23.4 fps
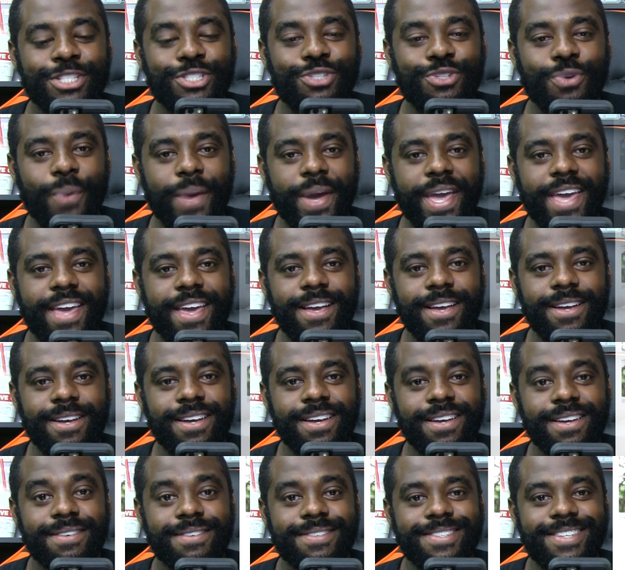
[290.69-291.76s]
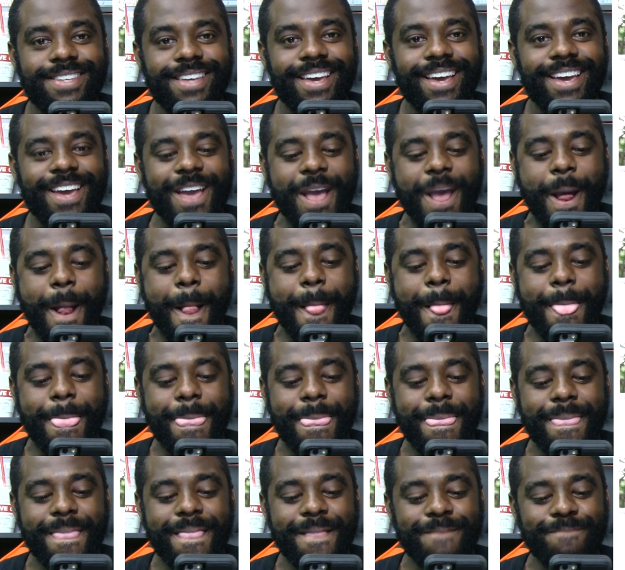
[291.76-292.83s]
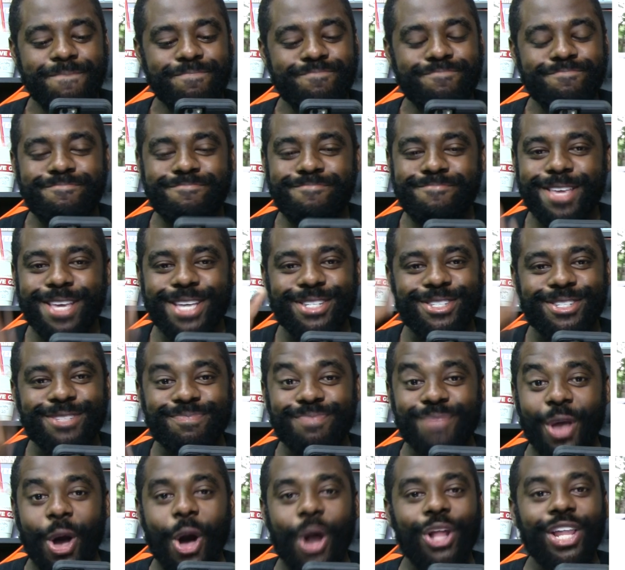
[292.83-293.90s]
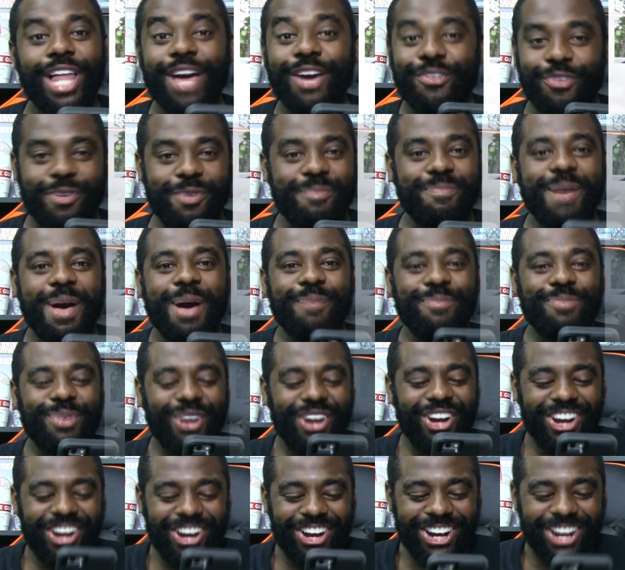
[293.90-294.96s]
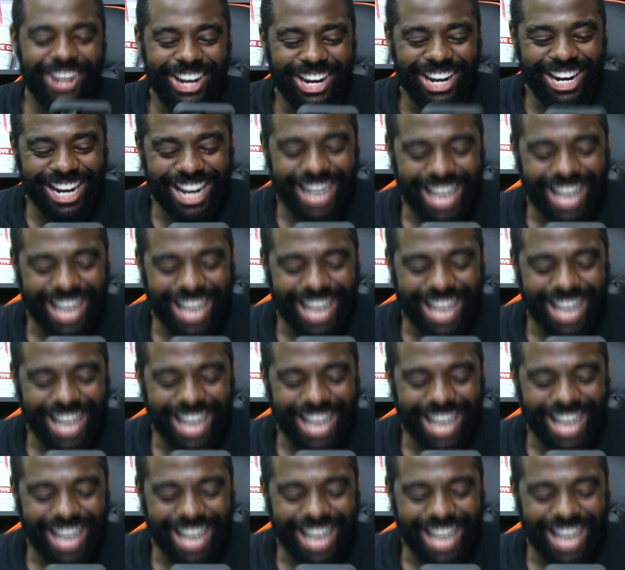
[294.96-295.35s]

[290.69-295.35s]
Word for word: Twee Z? This is all I remember.